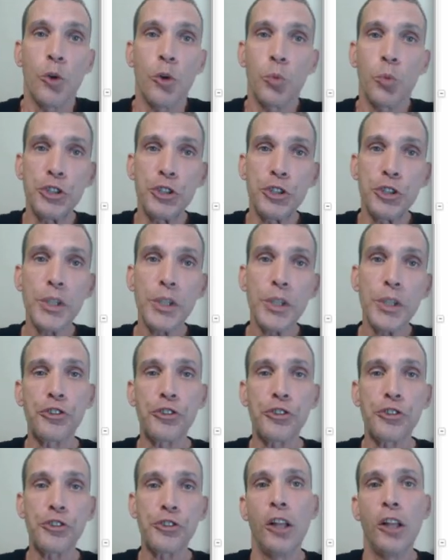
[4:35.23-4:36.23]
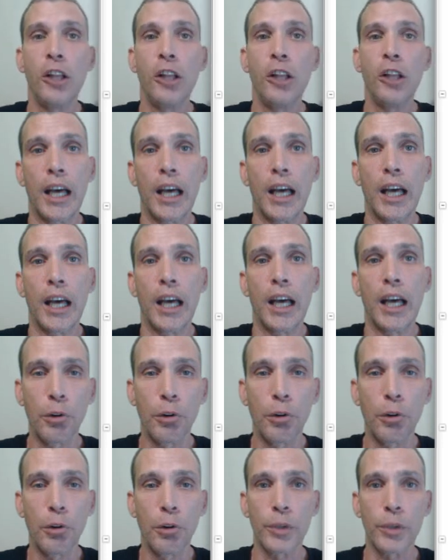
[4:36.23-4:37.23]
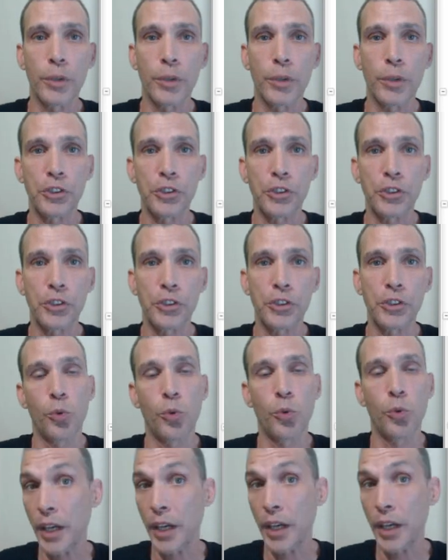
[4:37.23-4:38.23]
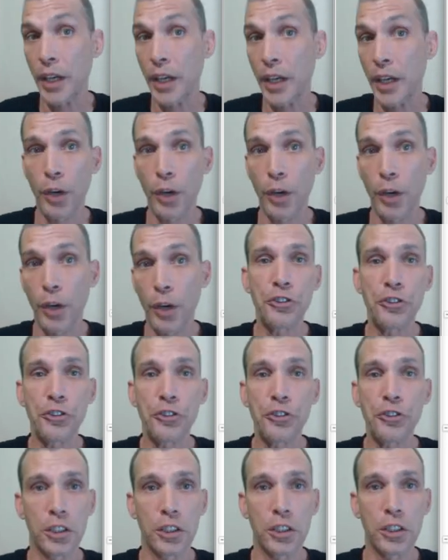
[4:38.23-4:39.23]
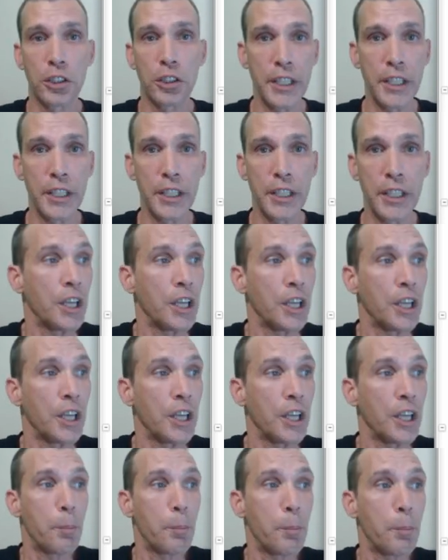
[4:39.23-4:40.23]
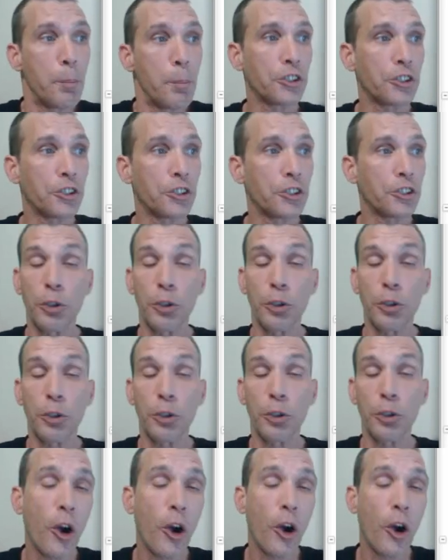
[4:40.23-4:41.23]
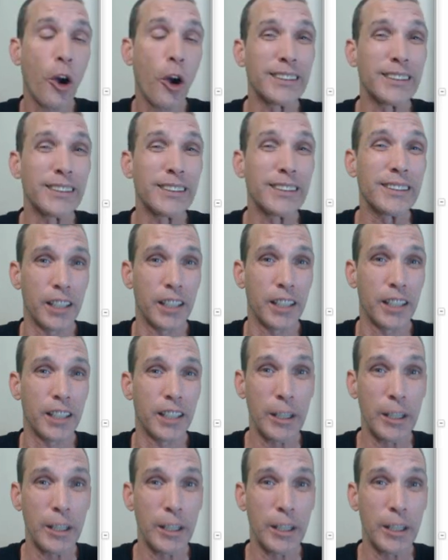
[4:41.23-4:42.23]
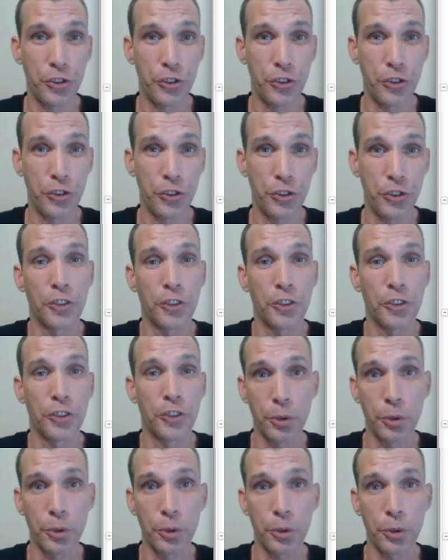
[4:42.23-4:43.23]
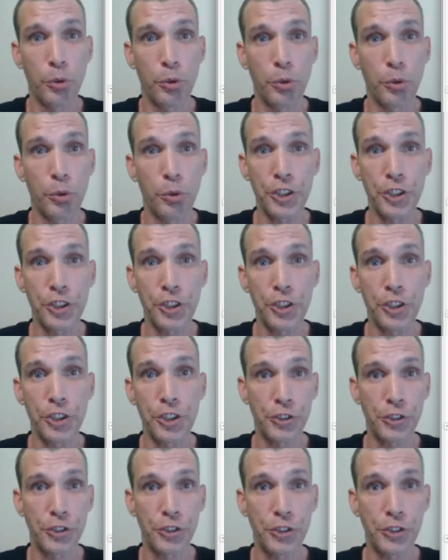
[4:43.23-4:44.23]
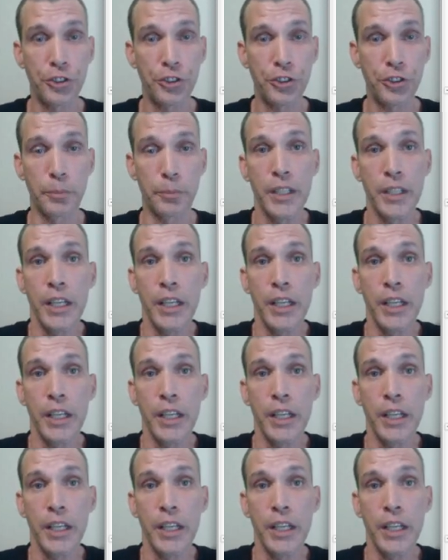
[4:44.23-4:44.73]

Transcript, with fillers: When you install a lot of programs uh, or you have a fresh install of Linux, basically there are a lot of language files that are put into the system.